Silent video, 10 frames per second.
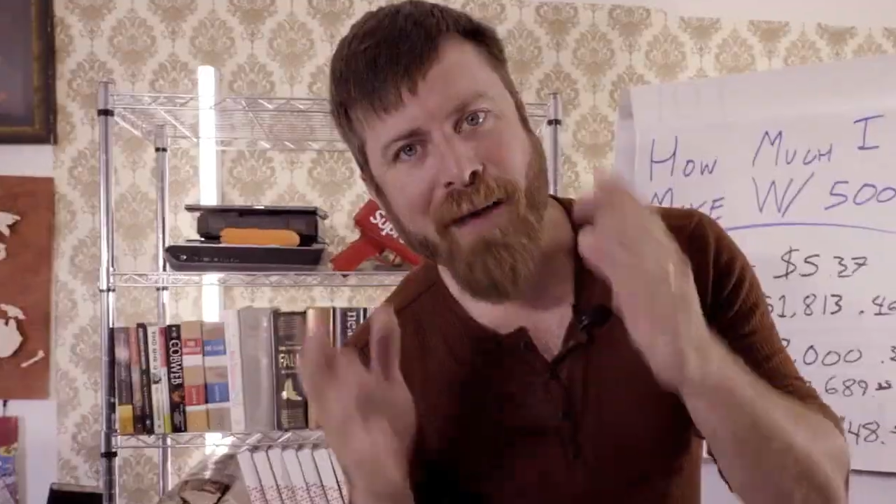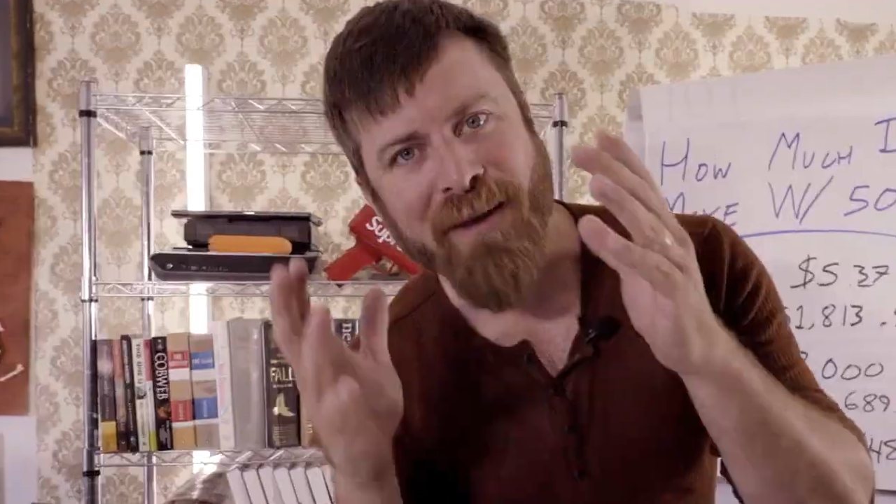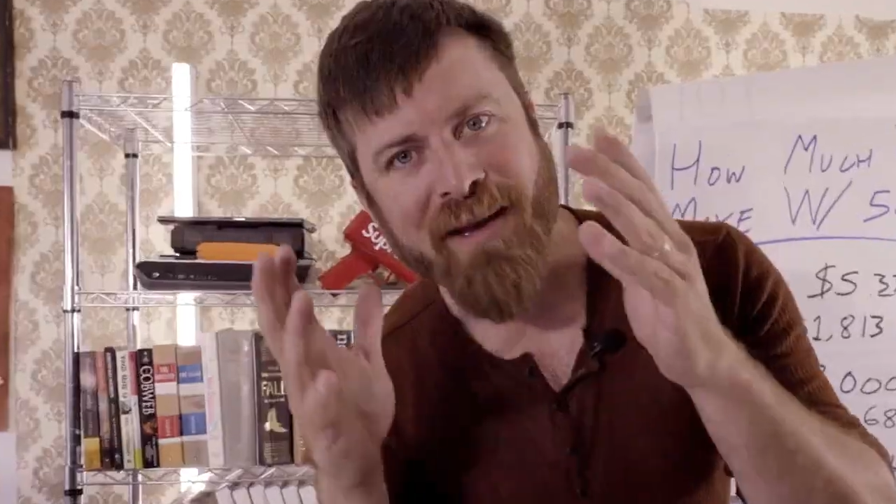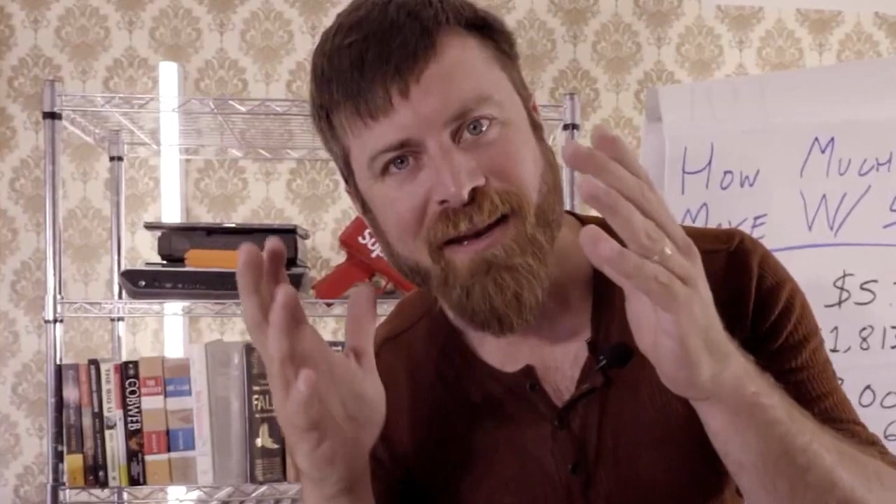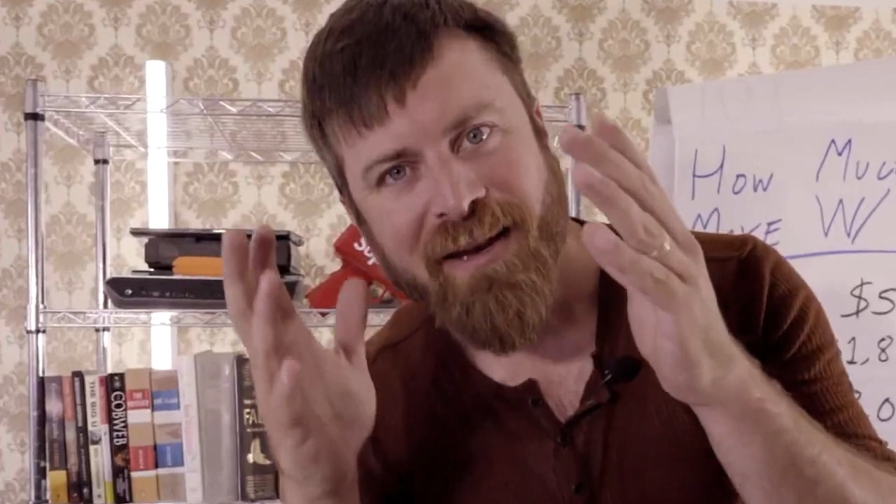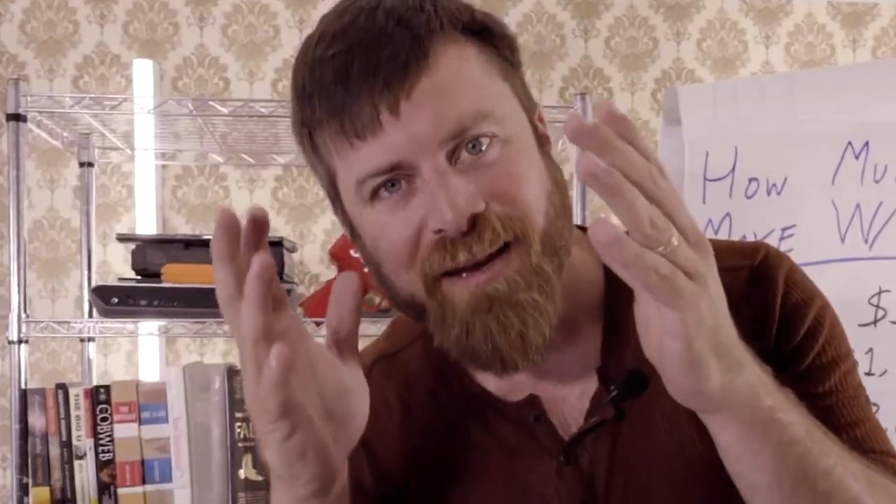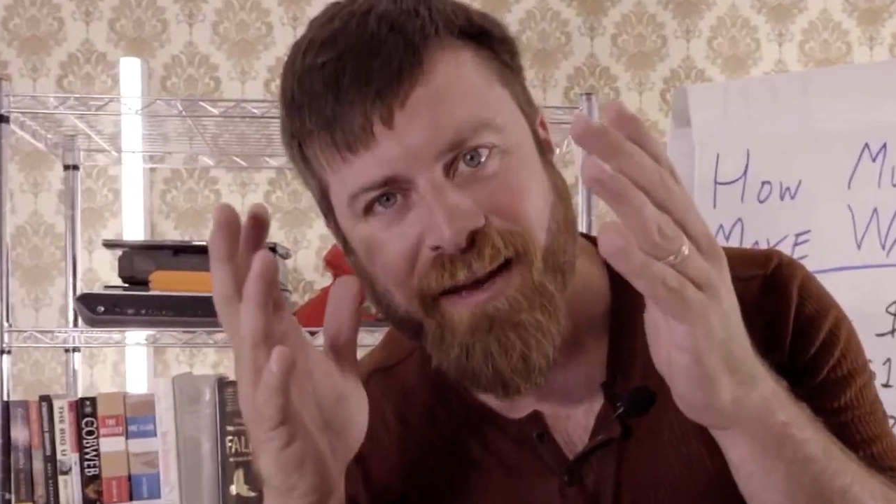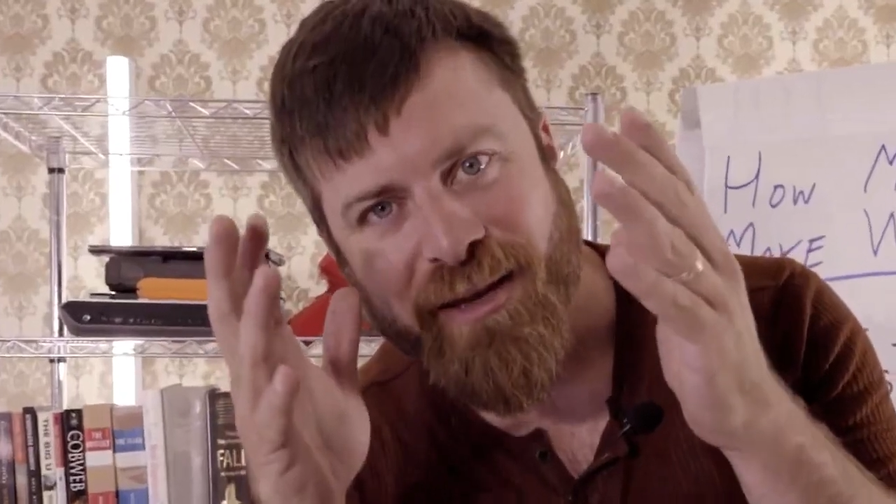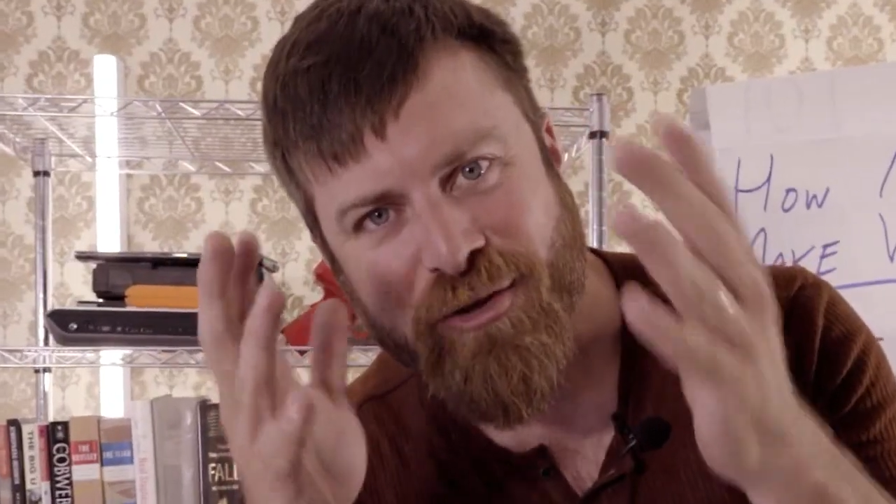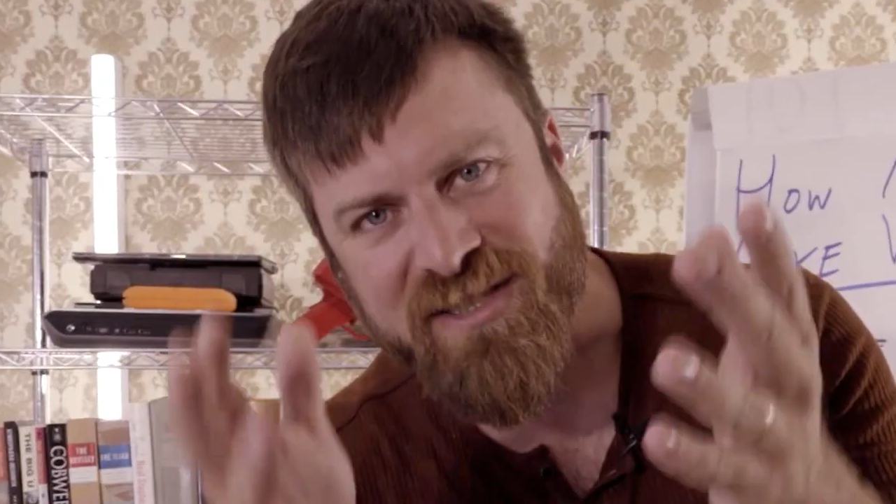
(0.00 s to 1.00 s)
I mean,
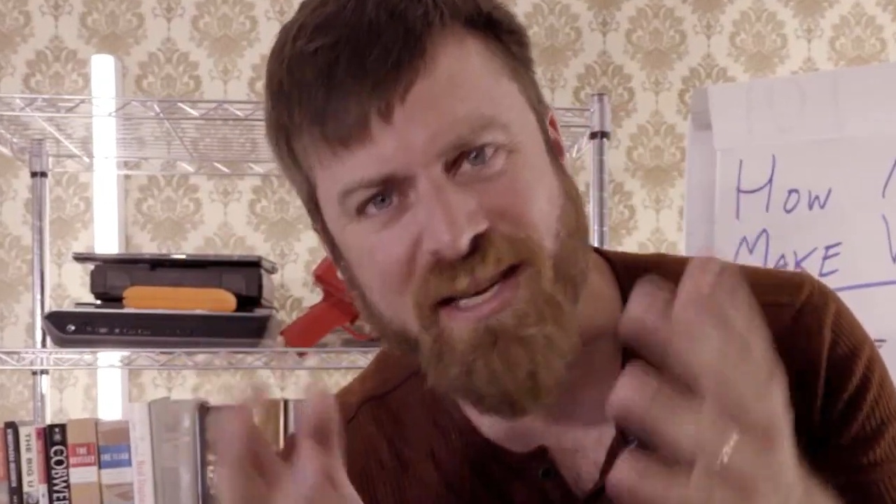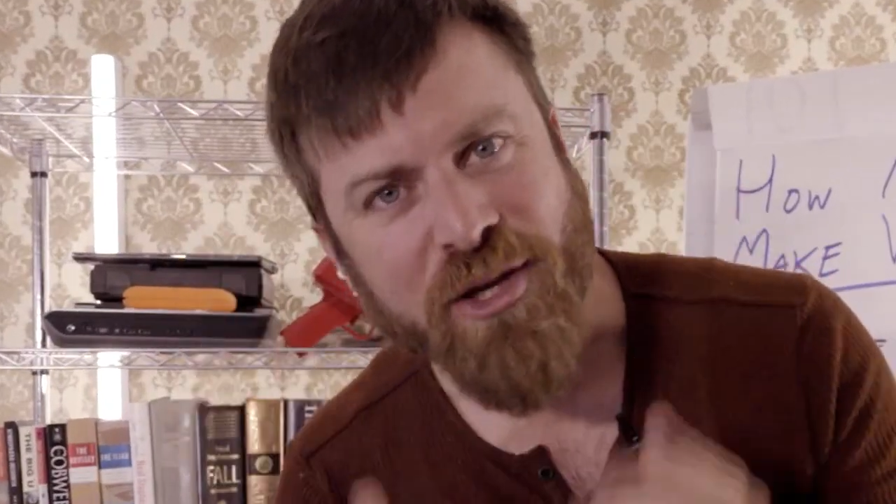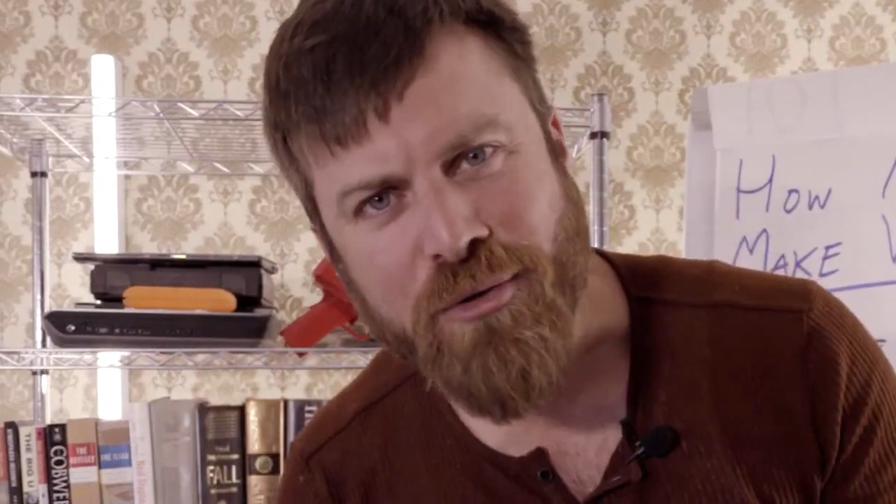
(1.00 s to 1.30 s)
you see